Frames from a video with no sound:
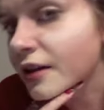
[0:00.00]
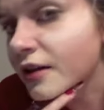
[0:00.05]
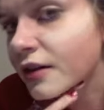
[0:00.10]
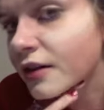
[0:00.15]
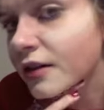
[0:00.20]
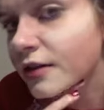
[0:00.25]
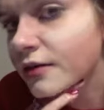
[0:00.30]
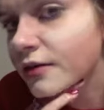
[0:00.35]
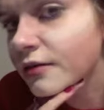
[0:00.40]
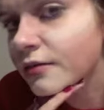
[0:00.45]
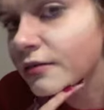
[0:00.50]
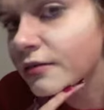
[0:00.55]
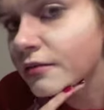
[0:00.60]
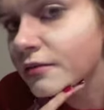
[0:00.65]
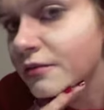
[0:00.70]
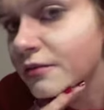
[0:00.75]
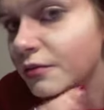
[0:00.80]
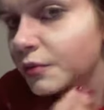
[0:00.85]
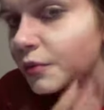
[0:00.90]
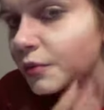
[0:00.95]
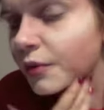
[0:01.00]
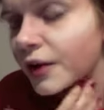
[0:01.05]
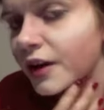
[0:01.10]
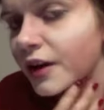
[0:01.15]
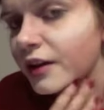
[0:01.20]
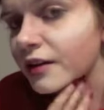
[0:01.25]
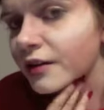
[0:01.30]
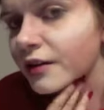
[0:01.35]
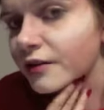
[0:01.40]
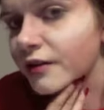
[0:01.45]
to bring in
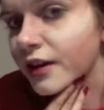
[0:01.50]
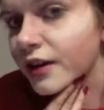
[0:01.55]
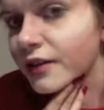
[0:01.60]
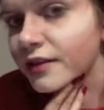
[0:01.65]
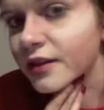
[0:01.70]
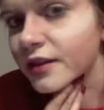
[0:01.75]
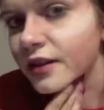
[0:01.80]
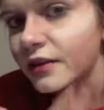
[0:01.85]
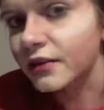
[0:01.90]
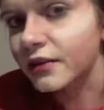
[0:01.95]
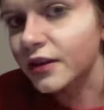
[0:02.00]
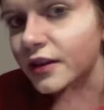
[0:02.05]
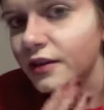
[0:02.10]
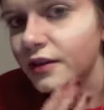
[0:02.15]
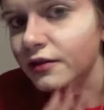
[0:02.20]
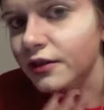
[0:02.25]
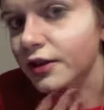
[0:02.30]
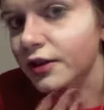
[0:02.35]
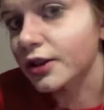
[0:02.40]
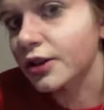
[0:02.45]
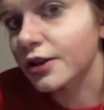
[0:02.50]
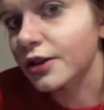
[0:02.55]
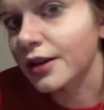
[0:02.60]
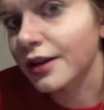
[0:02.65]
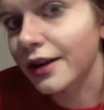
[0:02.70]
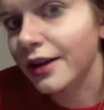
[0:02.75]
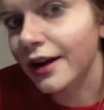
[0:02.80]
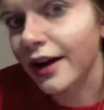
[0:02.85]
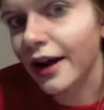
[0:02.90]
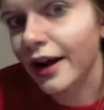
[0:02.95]
your face and give it a different look than
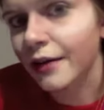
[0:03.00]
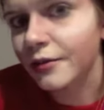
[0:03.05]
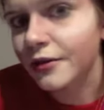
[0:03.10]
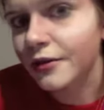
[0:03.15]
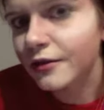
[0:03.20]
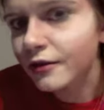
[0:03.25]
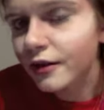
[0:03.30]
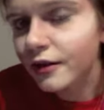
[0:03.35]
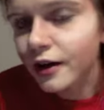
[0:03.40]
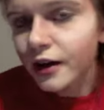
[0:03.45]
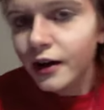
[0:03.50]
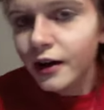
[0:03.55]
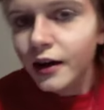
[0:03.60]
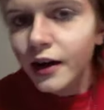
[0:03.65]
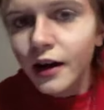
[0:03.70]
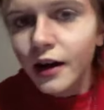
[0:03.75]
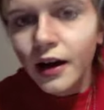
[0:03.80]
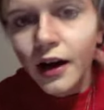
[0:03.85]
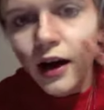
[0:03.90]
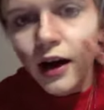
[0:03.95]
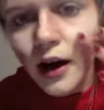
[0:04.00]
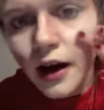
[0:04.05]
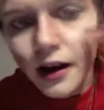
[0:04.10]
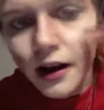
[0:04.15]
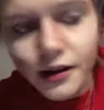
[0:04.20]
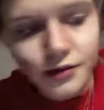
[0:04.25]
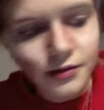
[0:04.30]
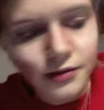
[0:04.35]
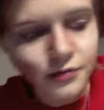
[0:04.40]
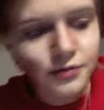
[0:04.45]
it had before. I
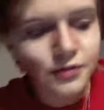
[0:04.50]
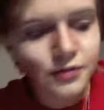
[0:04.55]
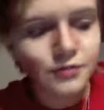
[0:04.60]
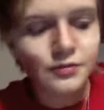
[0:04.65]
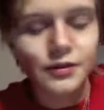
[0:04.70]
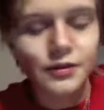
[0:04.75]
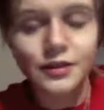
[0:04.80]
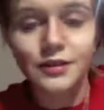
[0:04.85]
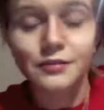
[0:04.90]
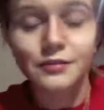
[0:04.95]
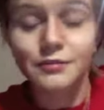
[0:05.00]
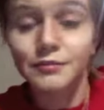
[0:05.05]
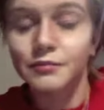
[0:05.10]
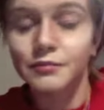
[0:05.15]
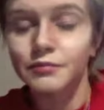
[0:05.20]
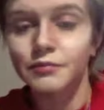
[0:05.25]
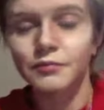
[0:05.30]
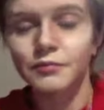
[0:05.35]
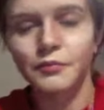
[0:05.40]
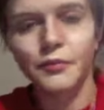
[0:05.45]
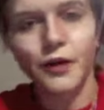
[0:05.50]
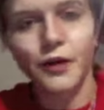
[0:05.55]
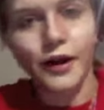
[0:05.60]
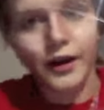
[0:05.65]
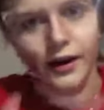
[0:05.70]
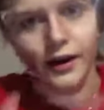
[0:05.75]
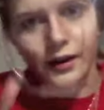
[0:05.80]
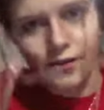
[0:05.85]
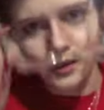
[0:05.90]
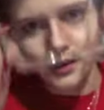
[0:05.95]
used a really bright
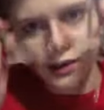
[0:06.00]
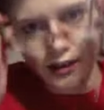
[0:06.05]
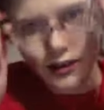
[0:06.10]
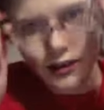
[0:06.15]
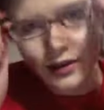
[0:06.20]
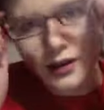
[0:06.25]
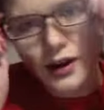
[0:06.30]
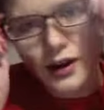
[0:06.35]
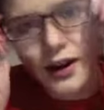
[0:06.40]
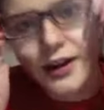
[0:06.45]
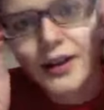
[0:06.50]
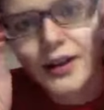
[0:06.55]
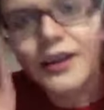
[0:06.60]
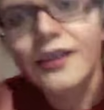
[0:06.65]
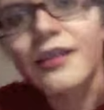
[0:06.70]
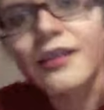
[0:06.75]
highlight there. I can't